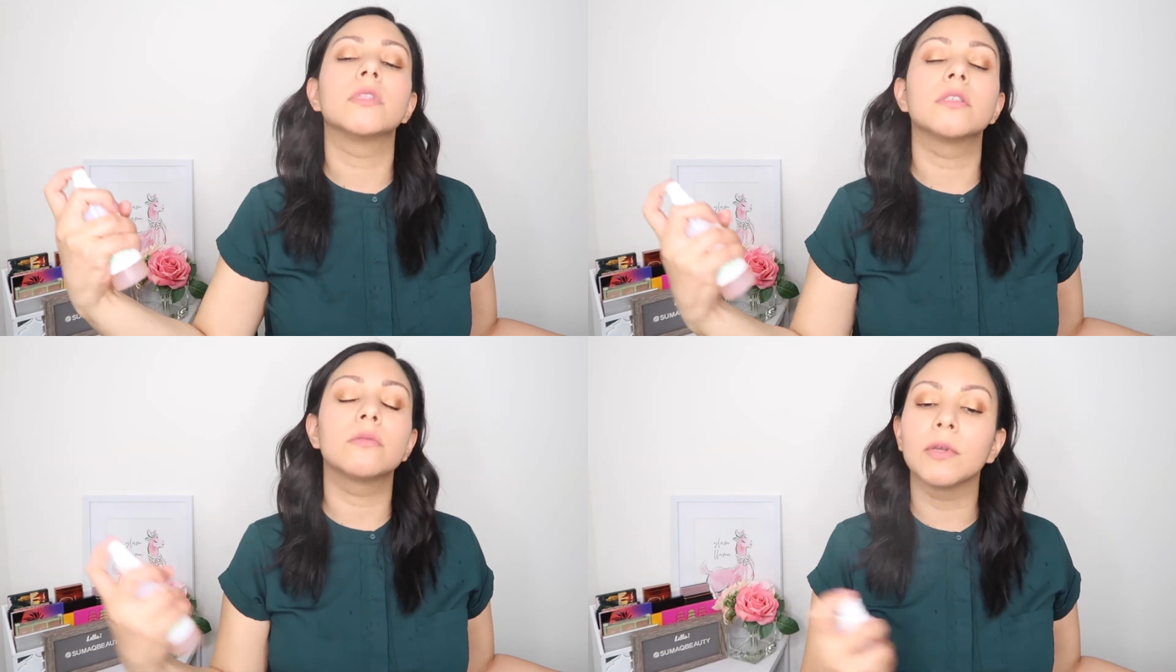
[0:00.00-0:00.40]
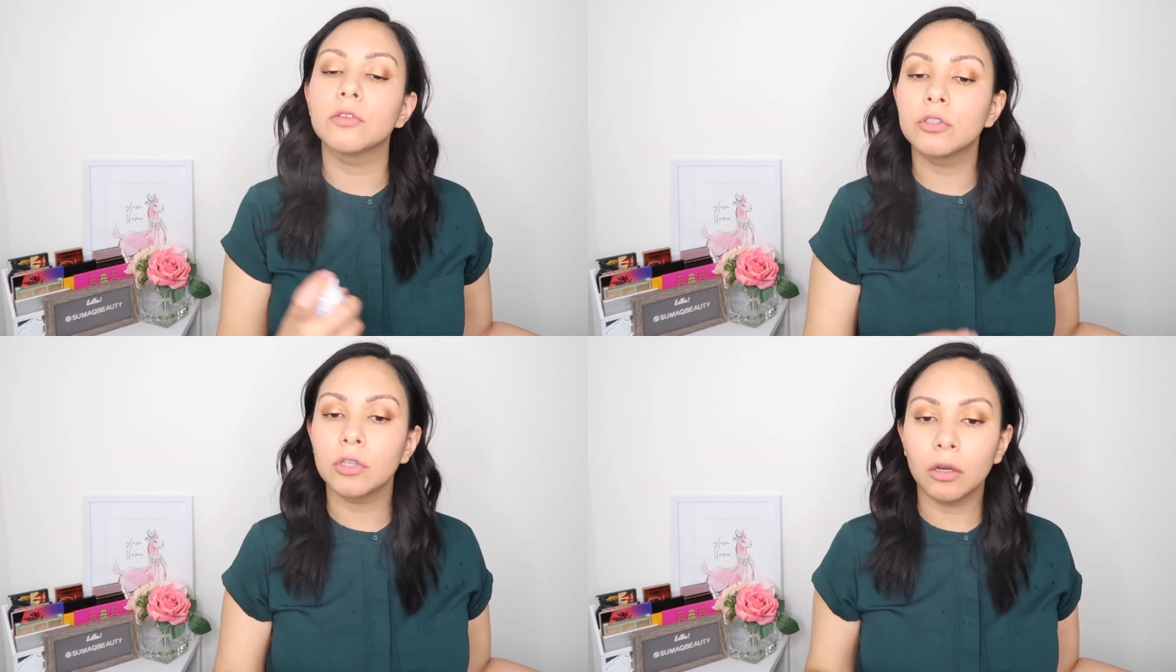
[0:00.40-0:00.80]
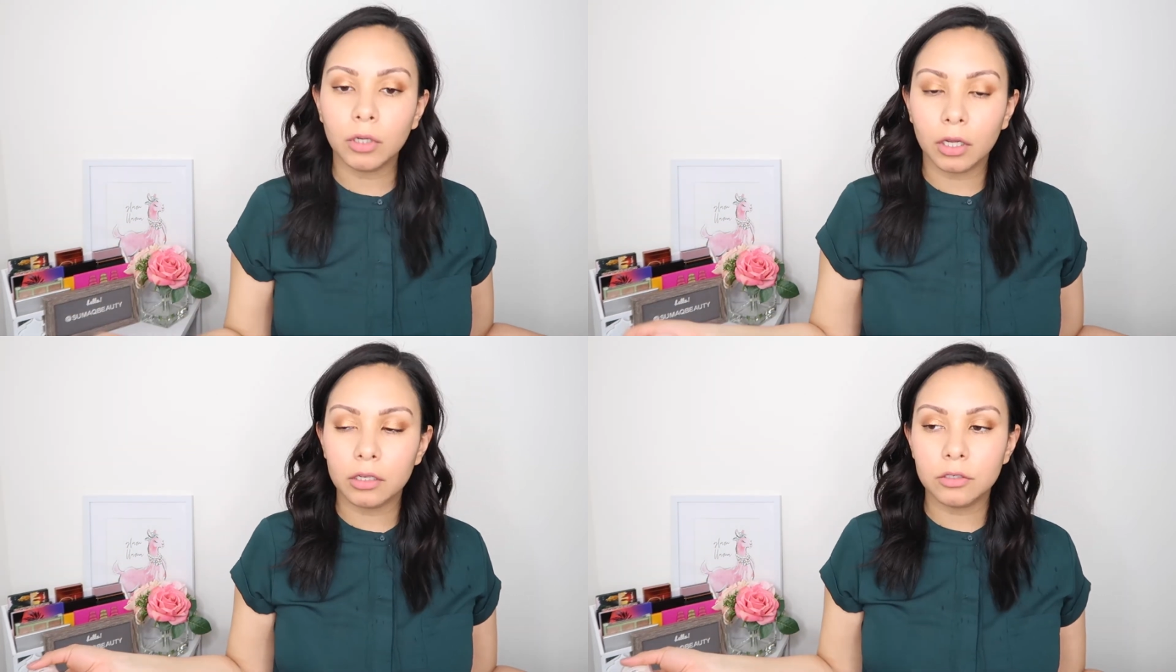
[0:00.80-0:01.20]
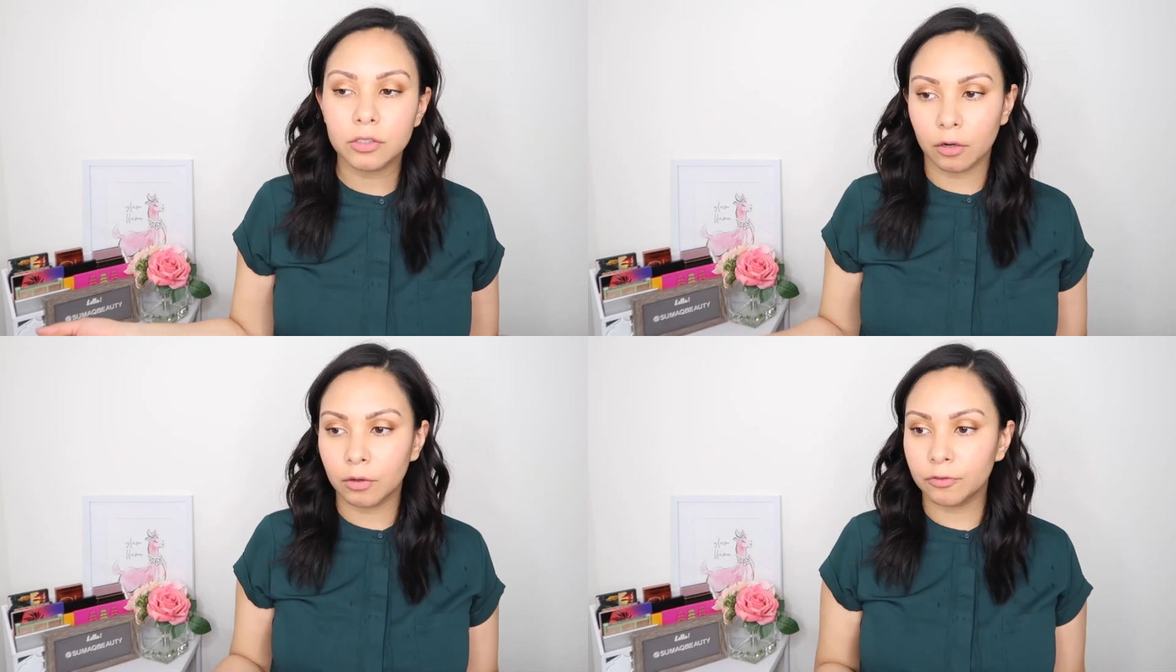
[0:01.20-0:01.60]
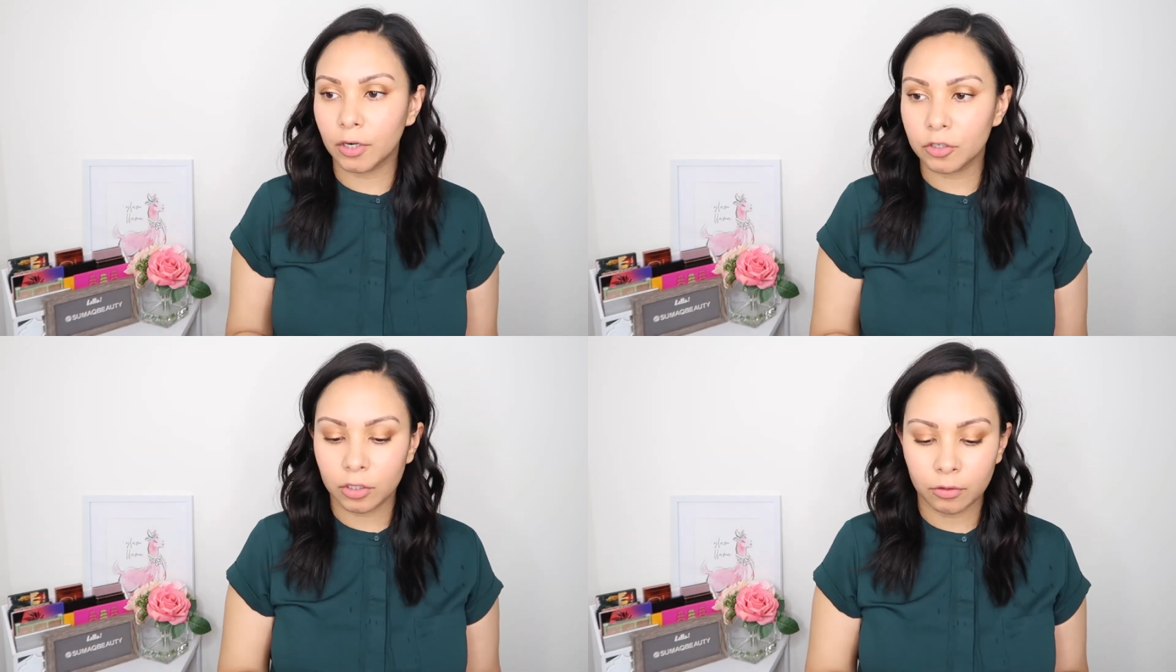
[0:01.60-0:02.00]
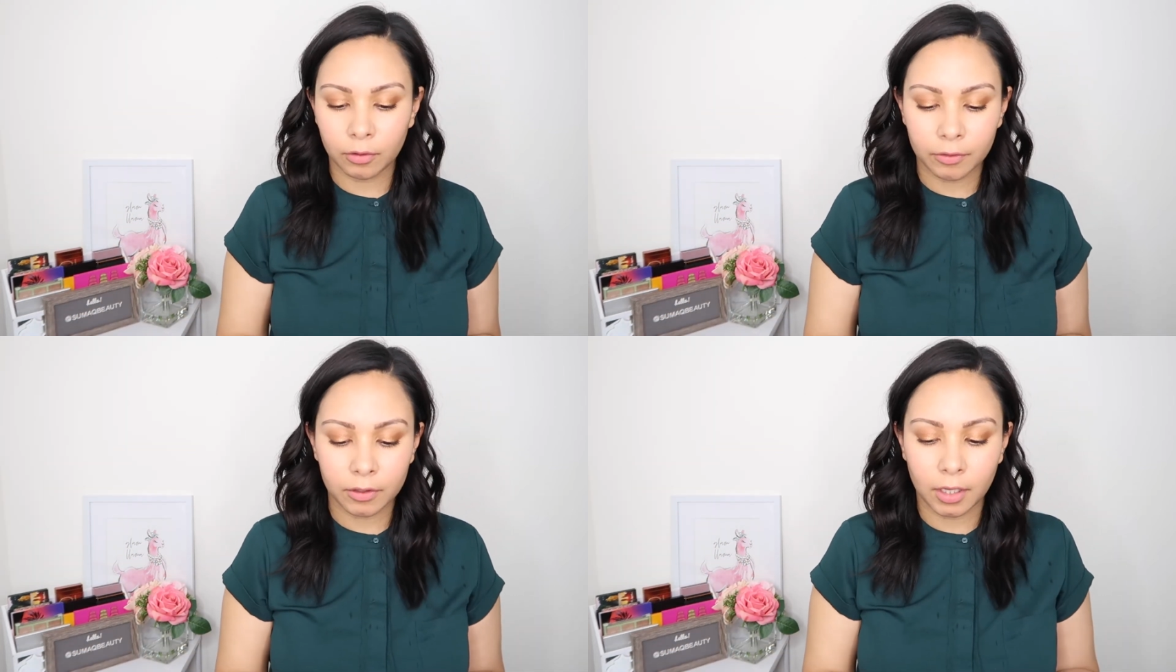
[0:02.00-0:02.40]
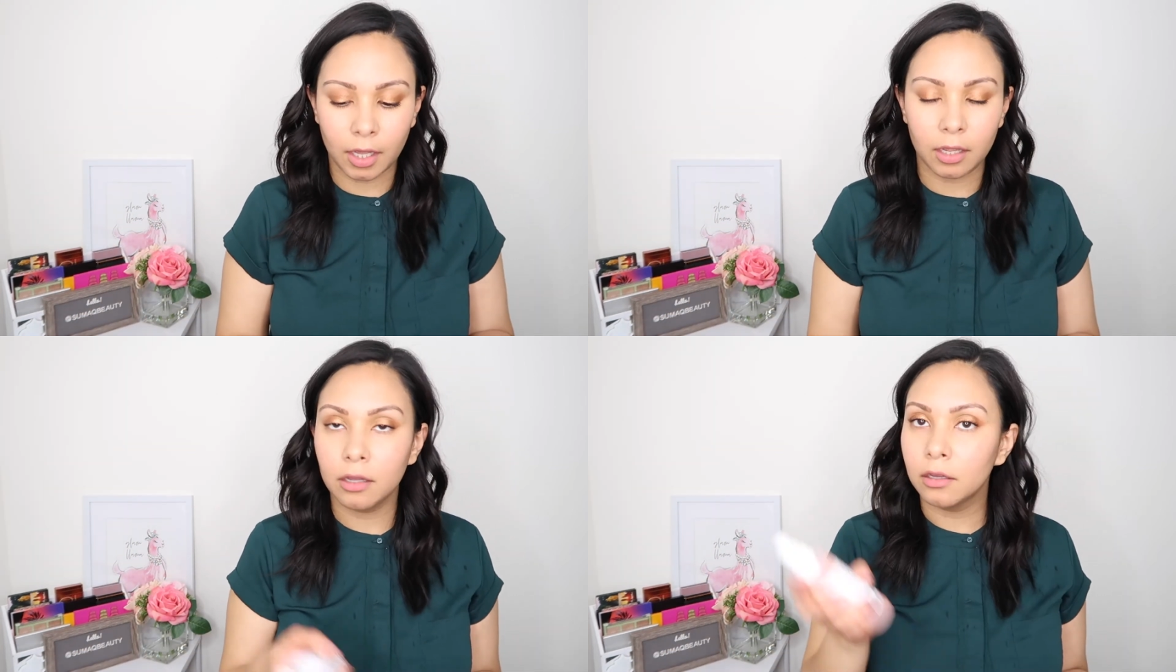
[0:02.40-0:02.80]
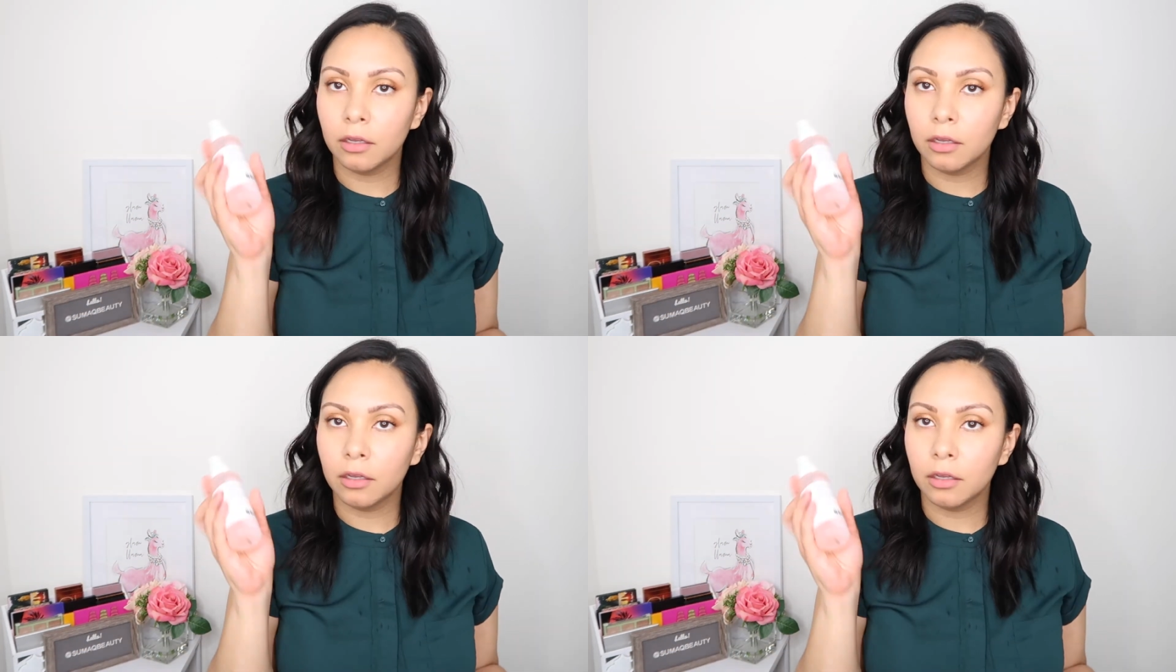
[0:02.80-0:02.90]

Smells so good, so refreshing throughout the day.